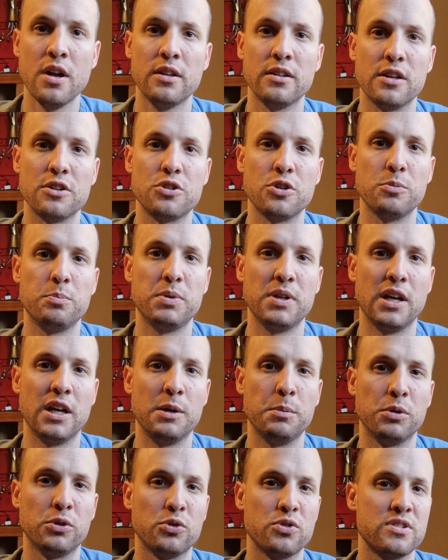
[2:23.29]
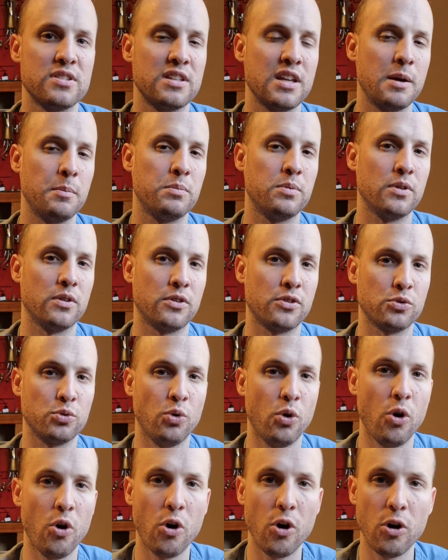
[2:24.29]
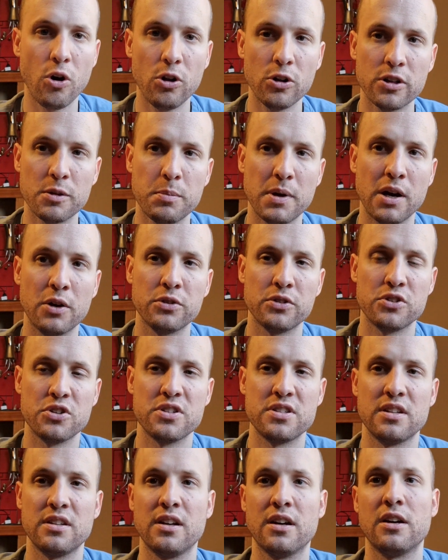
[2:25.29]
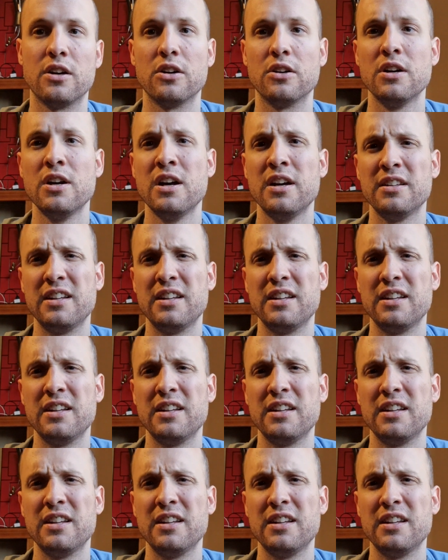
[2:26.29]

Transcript: They should be able to step through all the boundaries that there are.